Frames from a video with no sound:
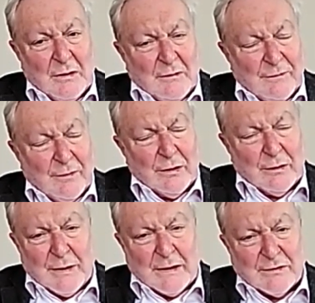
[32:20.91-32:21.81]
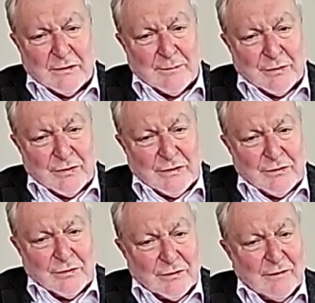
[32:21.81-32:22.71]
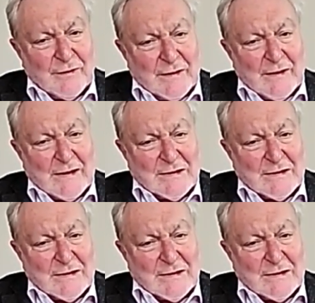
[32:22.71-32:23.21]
follow basic procedures, if they then